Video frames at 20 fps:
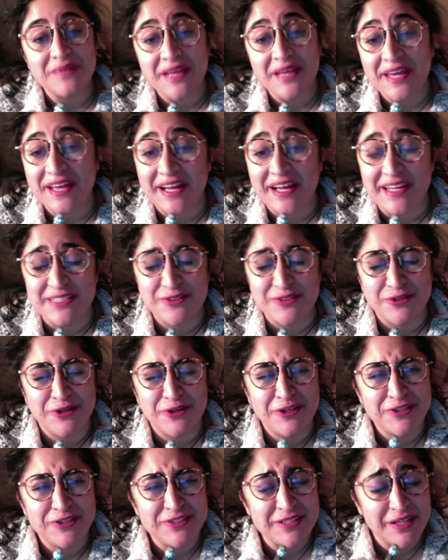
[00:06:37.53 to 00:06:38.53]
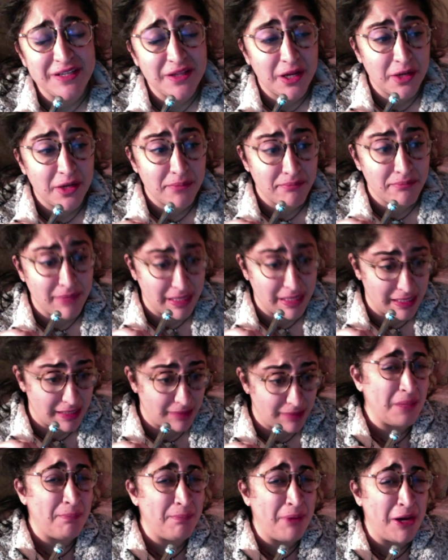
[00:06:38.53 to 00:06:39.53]
Hey guys, so I know you're seeing a lot of
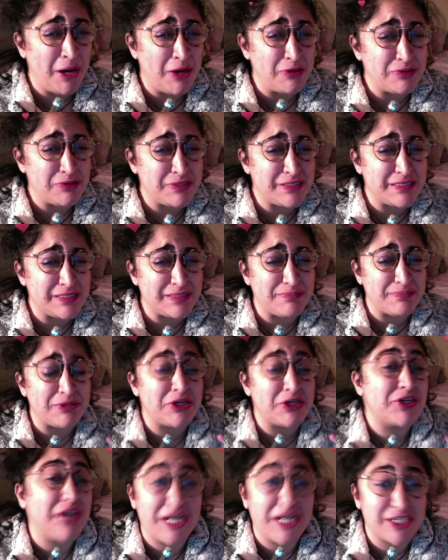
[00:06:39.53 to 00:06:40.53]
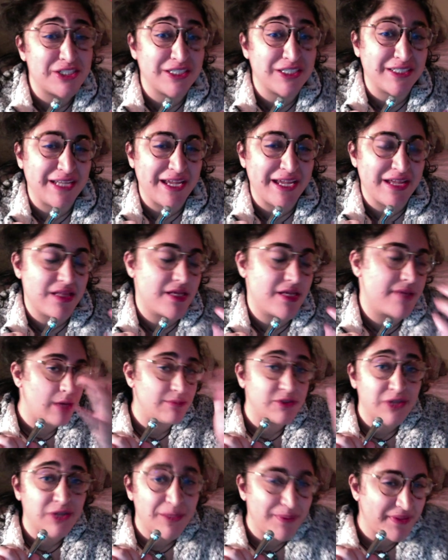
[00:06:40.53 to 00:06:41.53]
me post-production, Kalie.
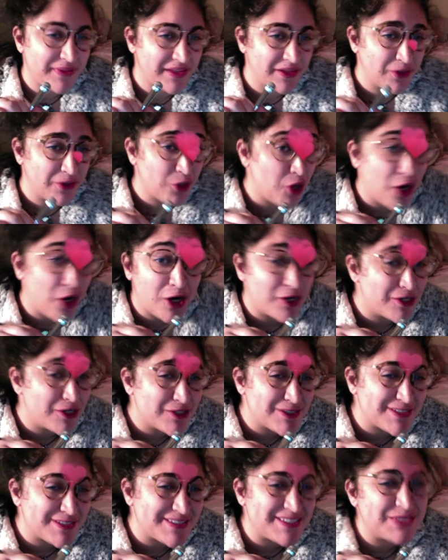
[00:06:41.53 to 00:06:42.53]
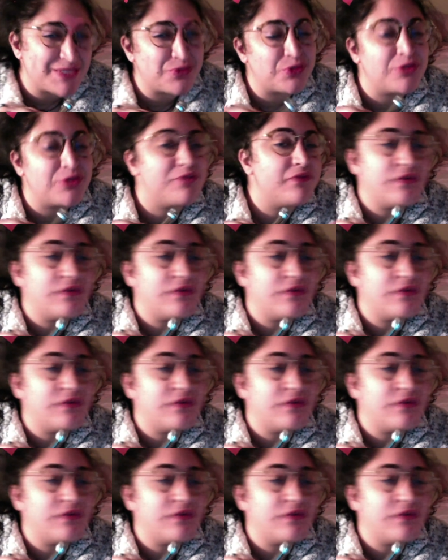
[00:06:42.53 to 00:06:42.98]
So I put the little hearts to sort of,